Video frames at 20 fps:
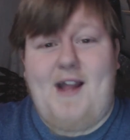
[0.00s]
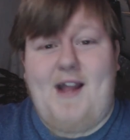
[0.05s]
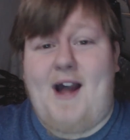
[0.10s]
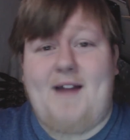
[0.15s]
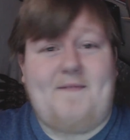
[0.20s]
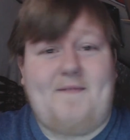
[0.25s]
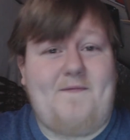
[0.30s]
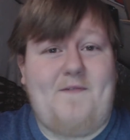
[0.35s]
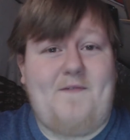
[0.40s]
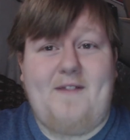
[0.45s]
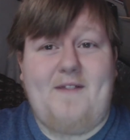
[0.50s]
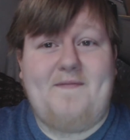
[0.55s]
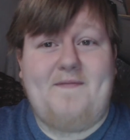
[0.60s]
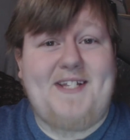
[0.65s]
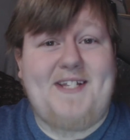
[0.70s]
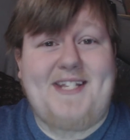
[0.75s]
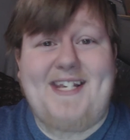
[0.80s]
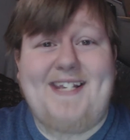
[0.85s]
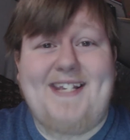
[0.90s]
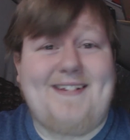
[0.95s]
I'm not full of
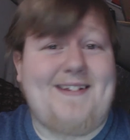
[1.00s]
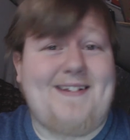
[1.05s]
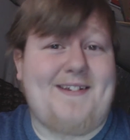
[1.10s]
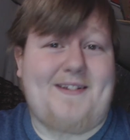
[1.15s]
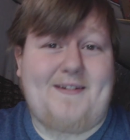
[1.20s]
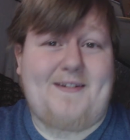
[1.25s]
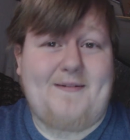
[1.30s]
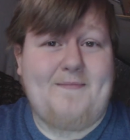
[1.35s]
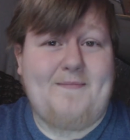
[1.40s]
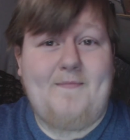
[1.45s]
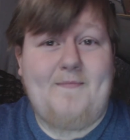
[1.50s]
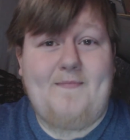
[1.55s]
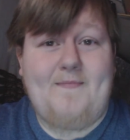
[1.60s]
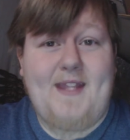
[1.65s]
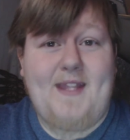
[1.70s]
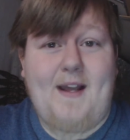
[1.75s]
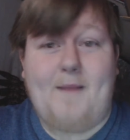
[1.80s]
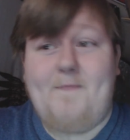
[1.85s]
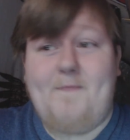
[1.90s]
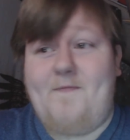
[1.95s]
diseases,
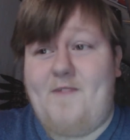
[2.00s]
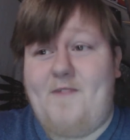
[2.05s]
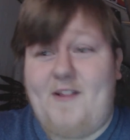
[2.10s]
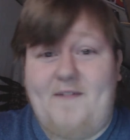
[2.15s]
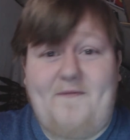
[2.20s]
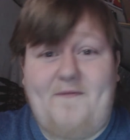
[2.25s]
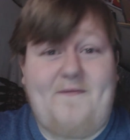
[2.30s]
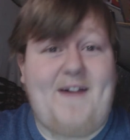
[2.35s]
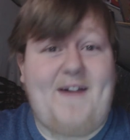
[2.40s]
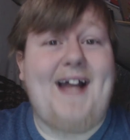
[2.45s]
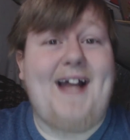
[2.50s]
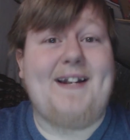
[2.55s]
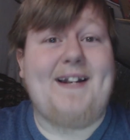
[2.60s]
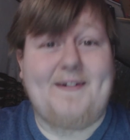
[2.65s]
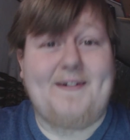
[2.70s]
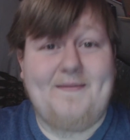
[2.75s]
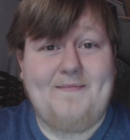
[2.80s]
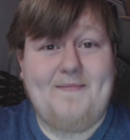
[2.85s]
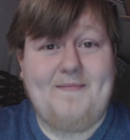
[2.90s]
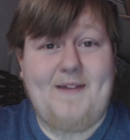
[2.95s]
full of
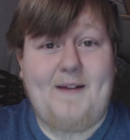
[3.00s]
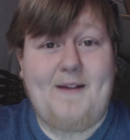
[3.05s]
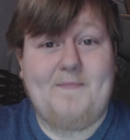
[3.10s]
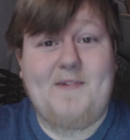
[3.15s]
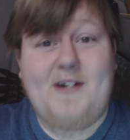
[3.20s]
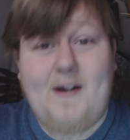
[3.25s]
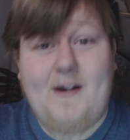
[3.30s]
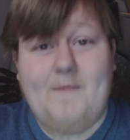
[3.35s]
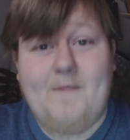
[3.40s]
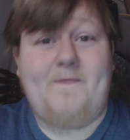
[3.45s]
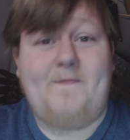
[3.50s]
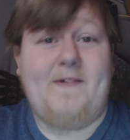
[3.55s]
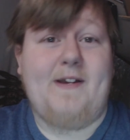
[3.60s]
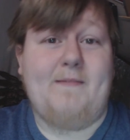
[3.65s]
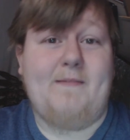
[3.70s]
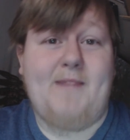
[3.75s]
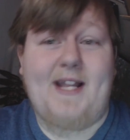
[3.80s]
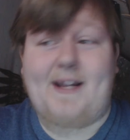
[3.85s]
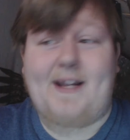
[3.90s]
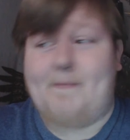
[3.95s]
fat. I'm comfy.
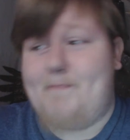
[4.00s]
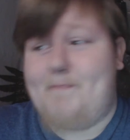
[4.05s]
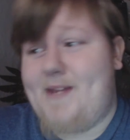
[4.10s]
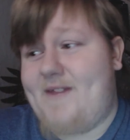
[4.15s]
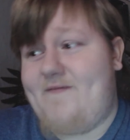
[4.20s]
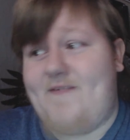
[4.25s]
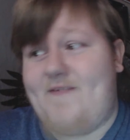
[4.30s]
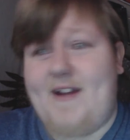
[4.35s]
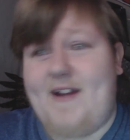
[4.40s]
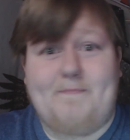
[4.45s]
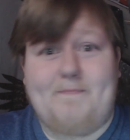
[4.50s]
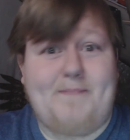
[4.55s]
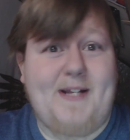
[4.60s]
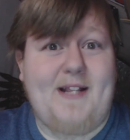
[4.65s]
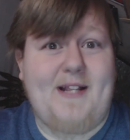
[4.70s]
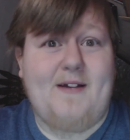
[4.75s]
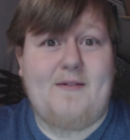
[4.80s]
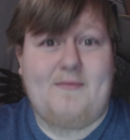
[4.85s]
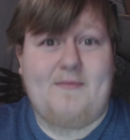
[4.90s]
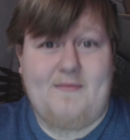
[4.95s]
I'm like a big fat
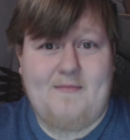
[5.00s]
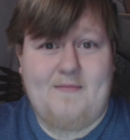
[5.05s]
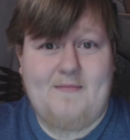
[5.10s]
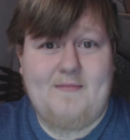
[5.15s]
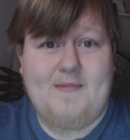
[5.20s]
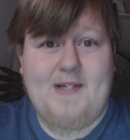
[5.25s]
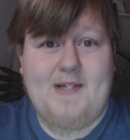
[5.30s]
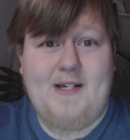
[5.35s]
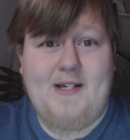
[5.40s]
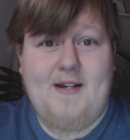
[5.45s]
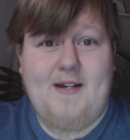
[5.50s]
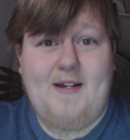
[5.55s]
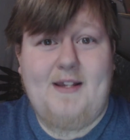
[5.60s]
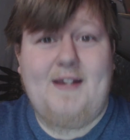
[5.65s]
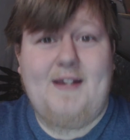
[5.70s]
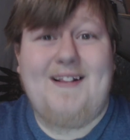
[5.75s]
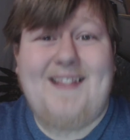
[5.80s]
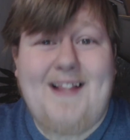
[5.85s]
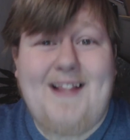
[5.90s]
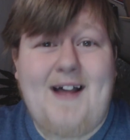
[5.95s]
pillow.
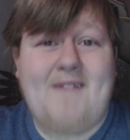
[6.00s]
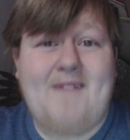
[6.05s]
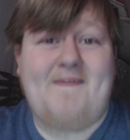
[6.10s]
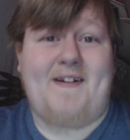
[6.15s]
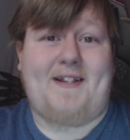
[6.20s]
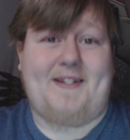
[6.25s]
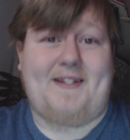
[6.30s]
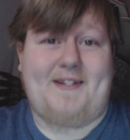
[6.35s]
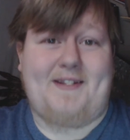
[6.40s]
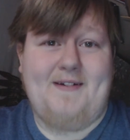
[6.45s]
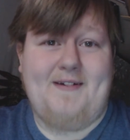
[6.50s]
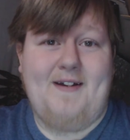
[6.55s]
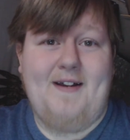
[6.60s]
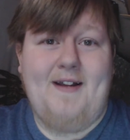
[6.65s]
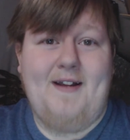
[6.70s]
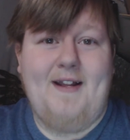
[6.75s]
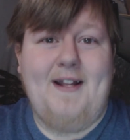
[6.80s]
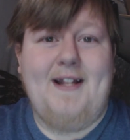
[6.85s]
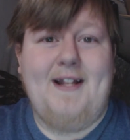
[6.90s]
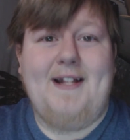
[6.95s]
Love it.
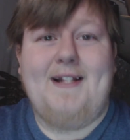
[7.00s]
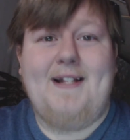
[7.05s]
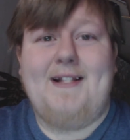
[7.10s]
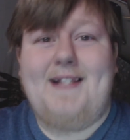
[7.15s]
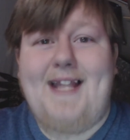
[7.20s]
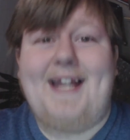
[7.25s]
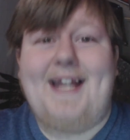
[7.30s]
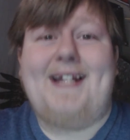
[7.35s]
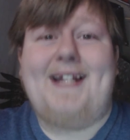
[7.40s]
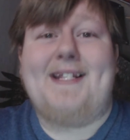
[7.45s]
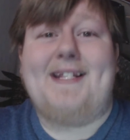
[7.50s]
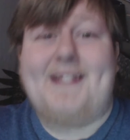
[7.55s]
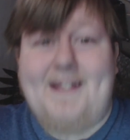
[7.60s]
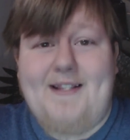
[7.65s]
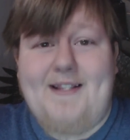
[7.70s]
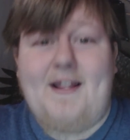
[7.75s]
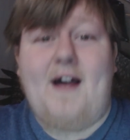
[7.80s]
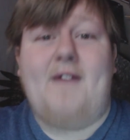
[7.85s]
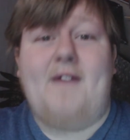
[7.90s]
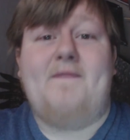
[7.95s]
Ladies
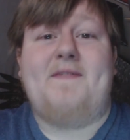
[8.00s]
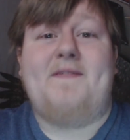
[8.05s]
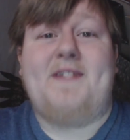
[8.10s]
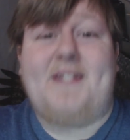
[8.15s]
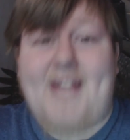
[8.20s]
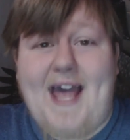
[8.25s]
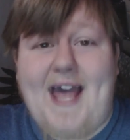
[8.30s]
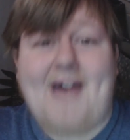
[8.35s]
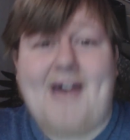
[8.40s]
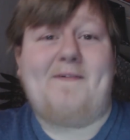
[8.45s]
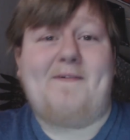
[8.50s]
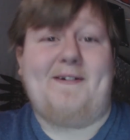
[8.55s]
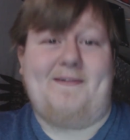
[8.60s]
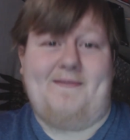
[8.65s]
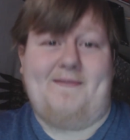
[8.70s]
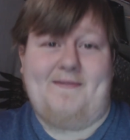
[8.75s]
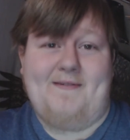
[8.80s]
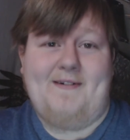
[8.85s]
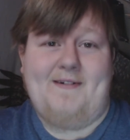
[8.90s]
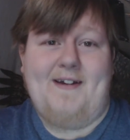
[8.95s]
love
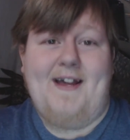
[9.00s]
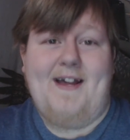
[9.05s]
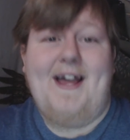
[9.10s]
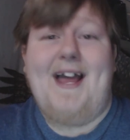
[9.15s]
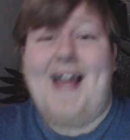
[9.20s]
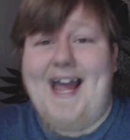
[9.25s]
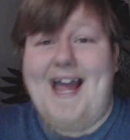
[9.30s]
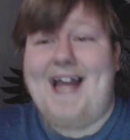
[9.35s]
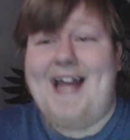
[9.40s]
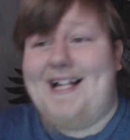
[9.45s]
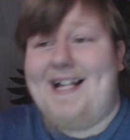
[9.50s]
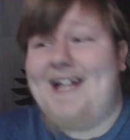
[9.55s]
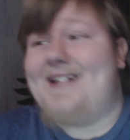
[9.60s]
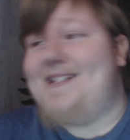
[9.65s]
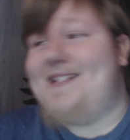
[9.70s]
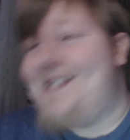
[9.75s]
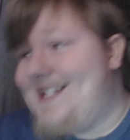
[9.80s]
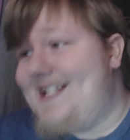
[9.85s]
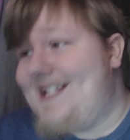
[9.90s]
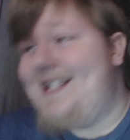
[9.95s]
Zaven.
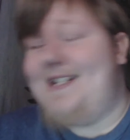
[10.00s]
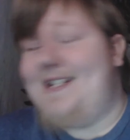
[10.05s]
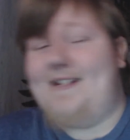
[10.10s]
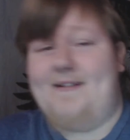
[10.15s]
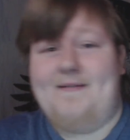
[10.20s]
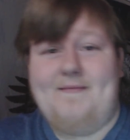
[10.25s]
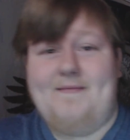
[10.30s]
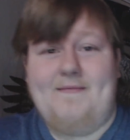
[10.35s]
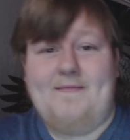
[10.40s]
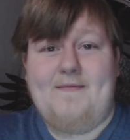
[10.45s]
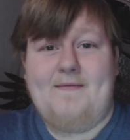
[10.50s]
LLZ.